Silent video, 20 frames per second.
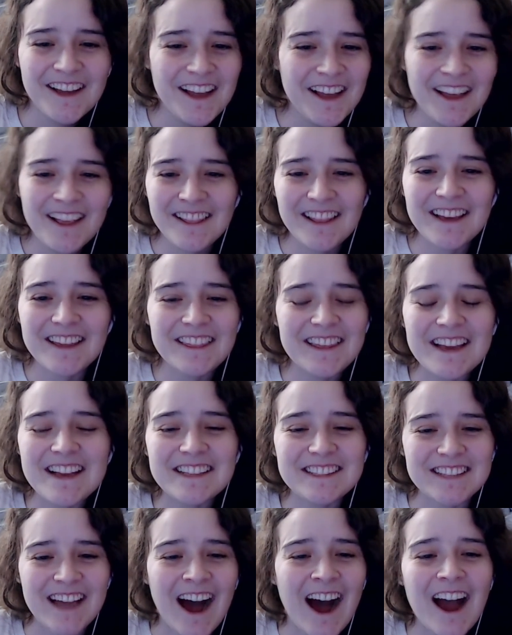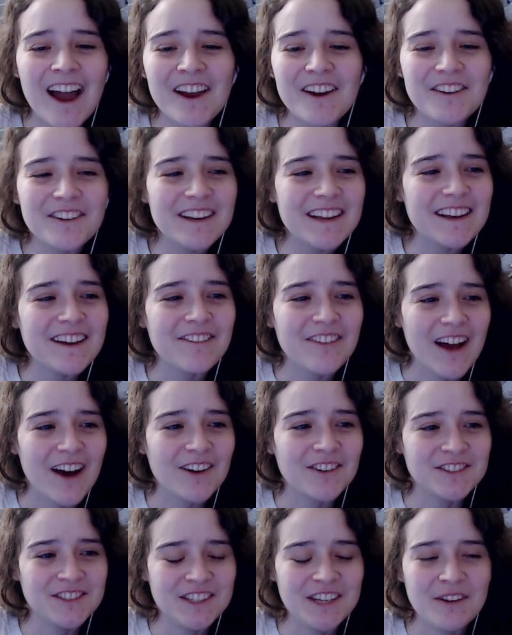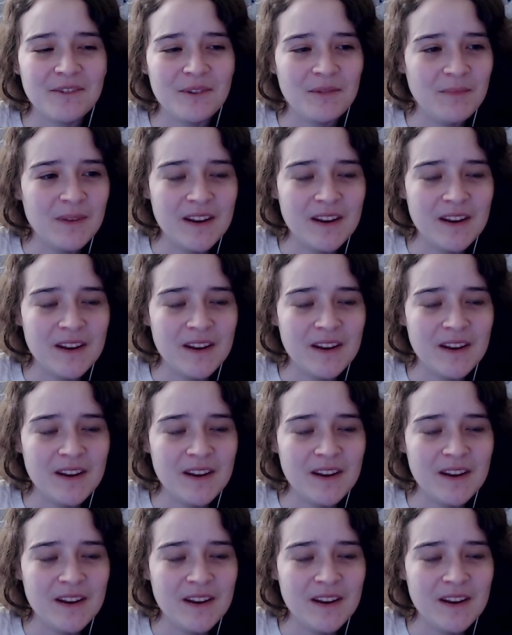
Like, the entirety of LG would